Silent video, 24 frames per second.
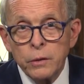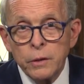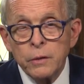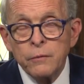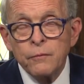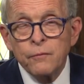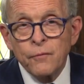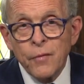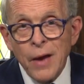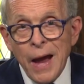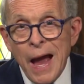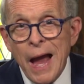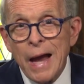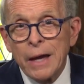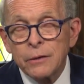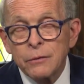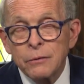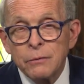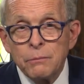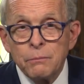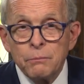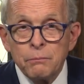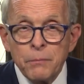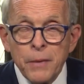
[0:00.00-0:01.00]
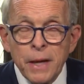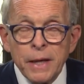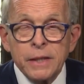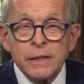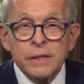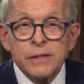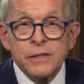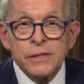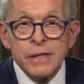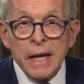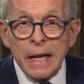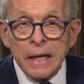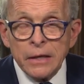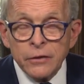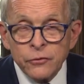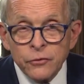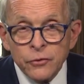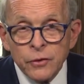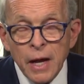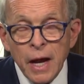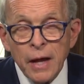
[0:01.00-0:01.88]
in fact, makes sense.